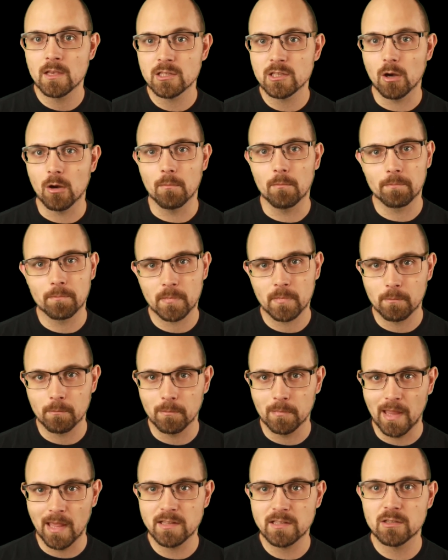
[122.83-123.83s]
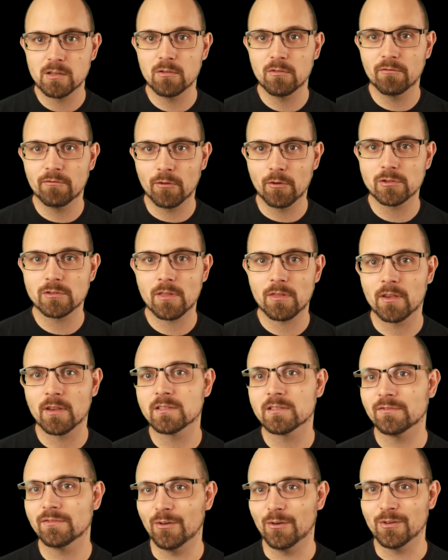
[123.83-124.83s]
So let's do first
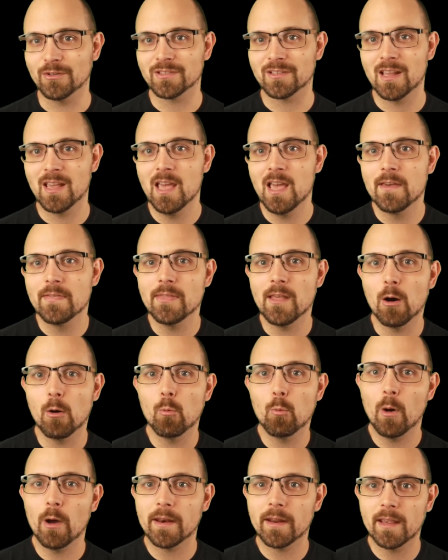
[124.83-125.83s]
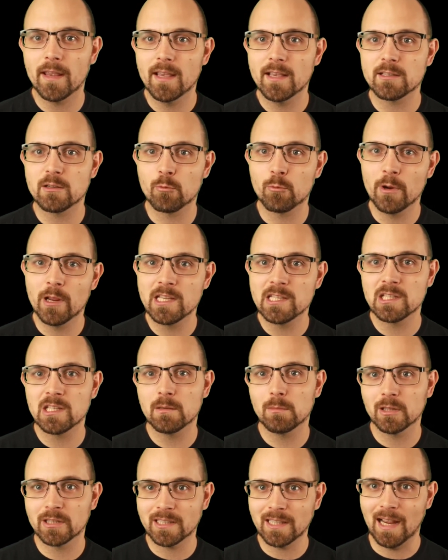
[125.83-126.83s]
things first. Now, what is a
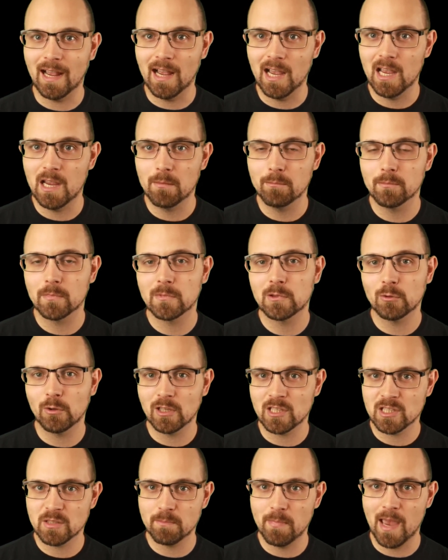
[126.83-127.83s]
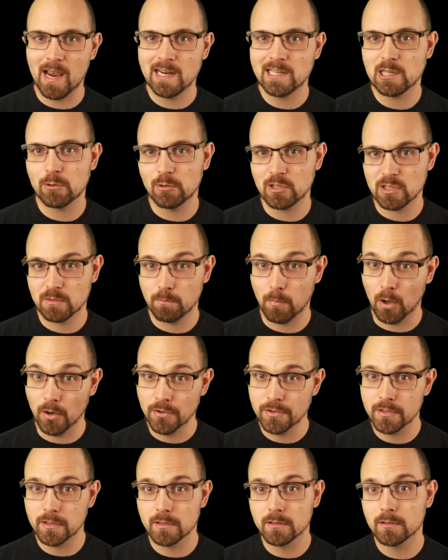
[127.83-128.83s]
reasonable time to expect a
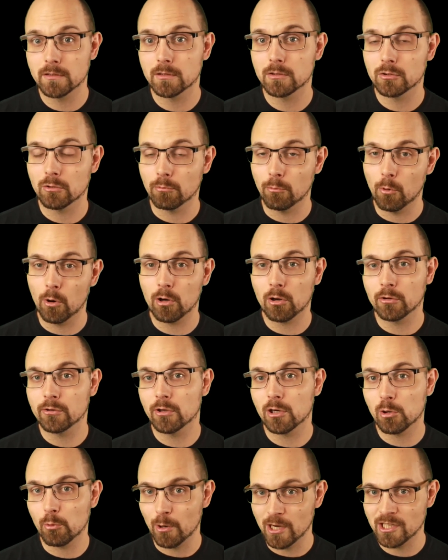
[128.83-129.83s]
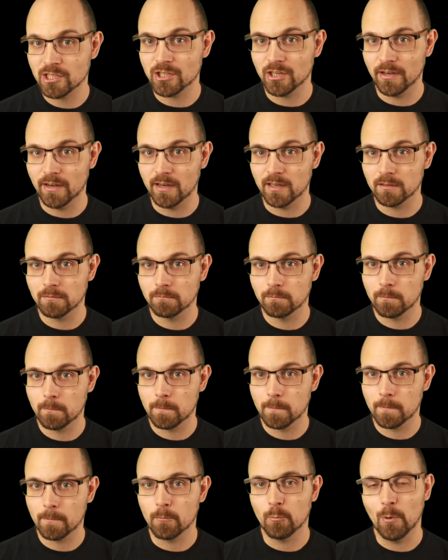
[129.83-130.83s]
respondent to work on your questionnaire?
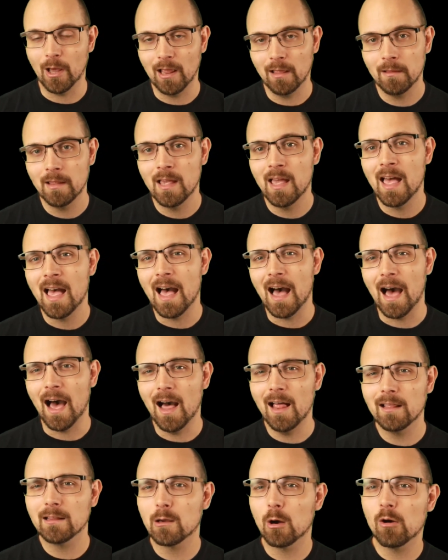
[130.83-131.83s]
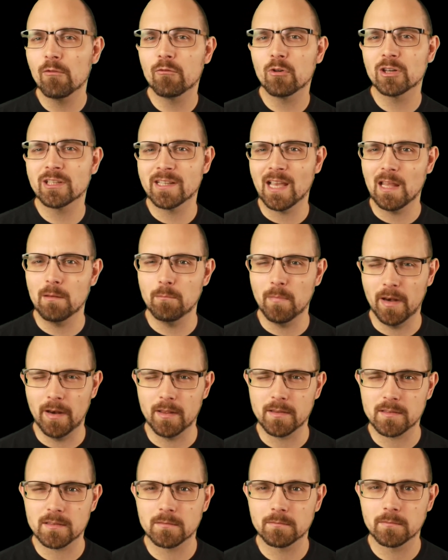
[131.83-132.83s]
Well, I'll go for 10
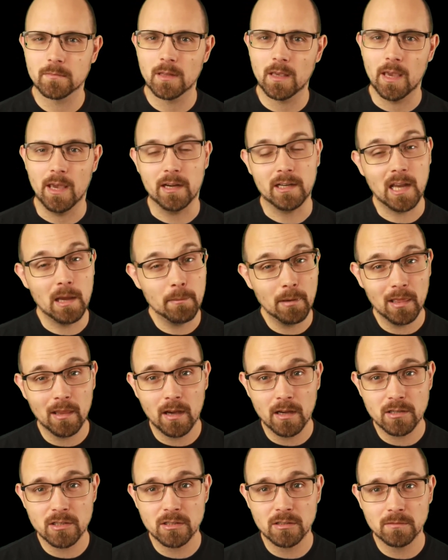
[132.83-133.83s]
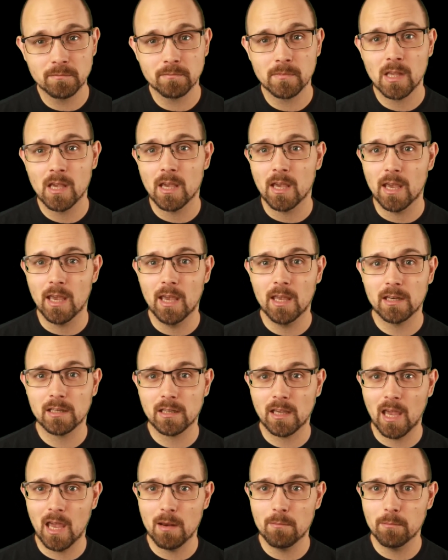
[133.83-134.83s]
minutes. It can be larger, it
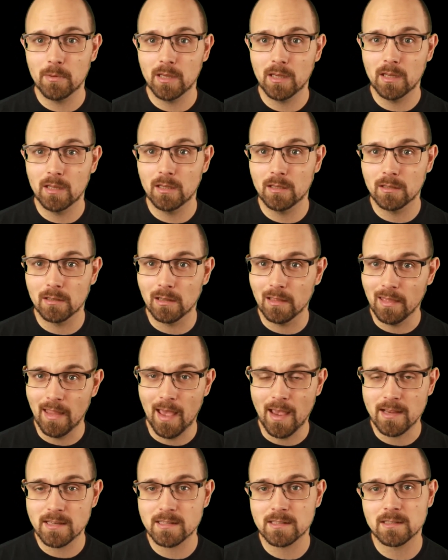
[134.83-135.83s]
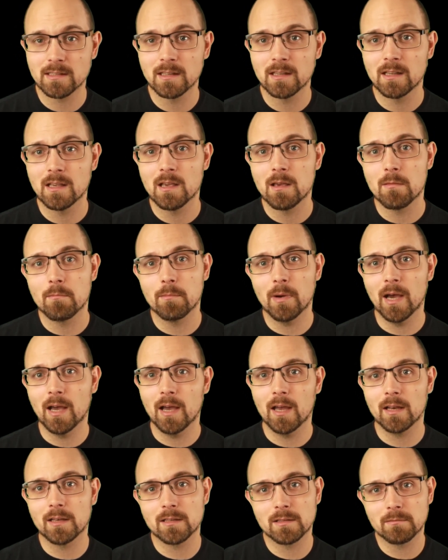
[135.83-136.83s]
can be less,
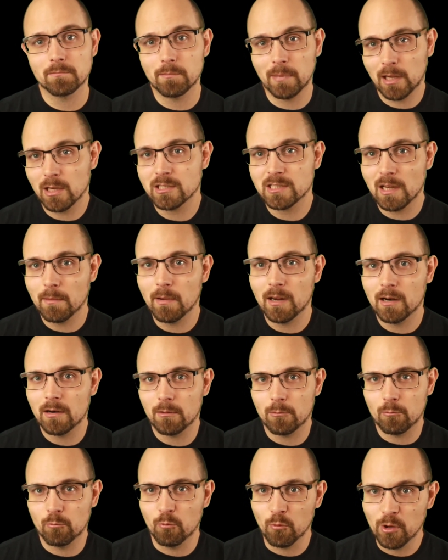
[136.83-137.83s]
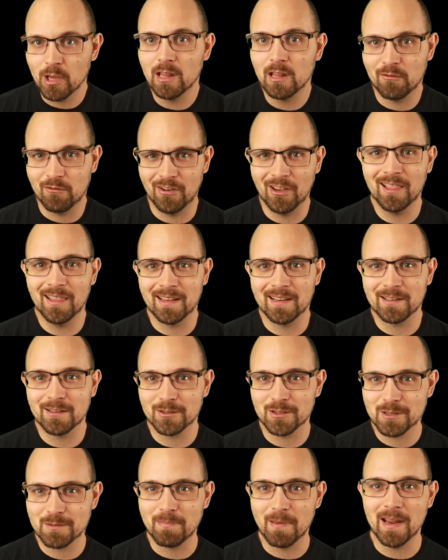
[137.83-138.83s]
but because some are really willing
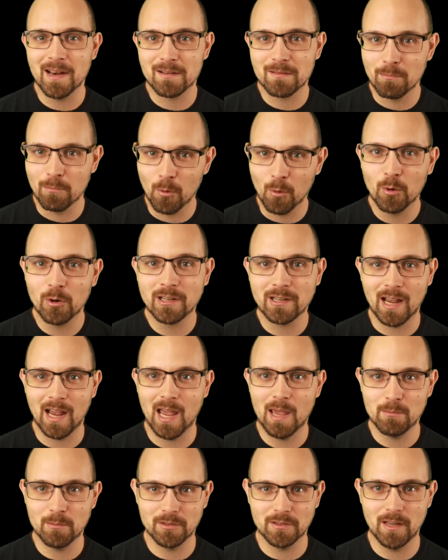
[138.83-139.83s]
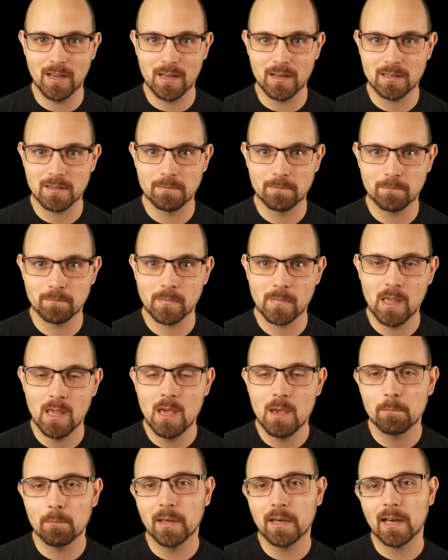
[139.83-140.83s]
to spend more time on that.
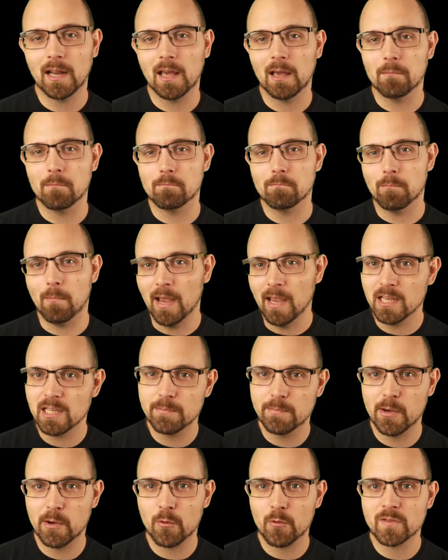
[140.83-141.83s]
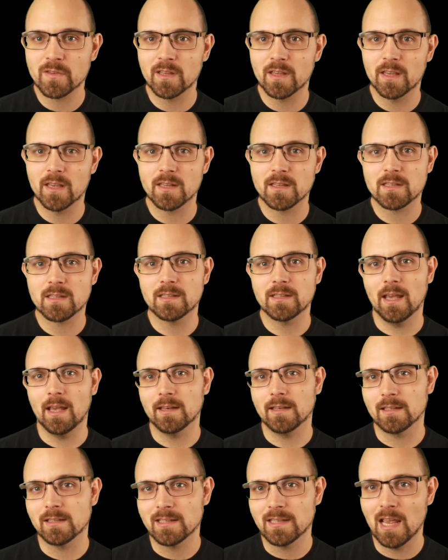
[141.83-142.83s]
But my experience is
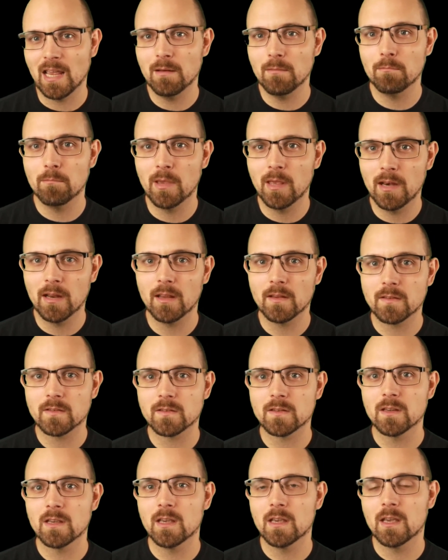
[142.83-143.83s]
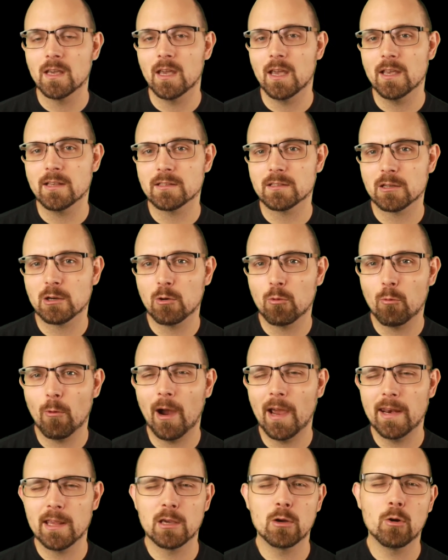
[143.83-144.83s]
that the 10 minutes is
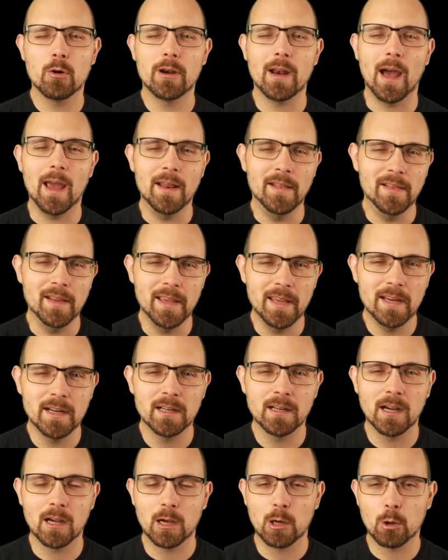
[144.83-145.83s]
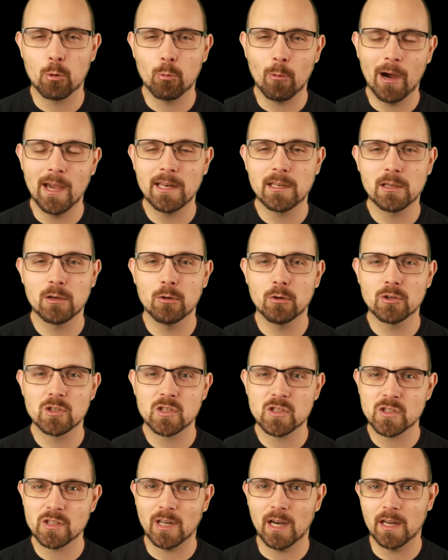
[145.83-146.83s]
quite a good idea, a quite good
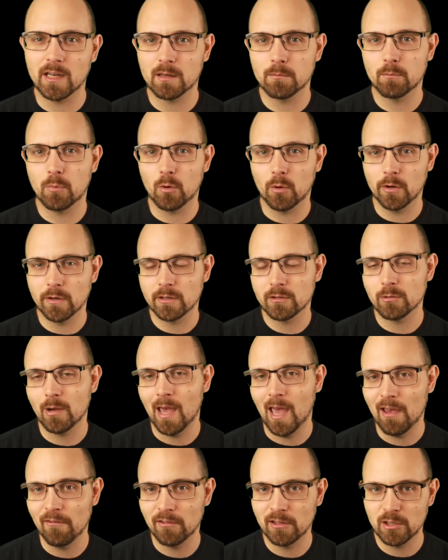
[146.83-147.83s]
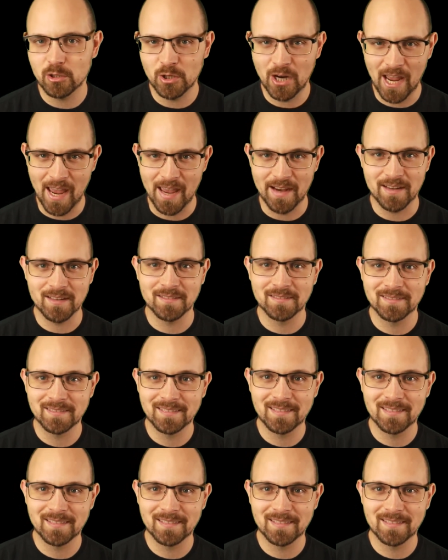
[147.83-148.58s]
starting point to have in your head.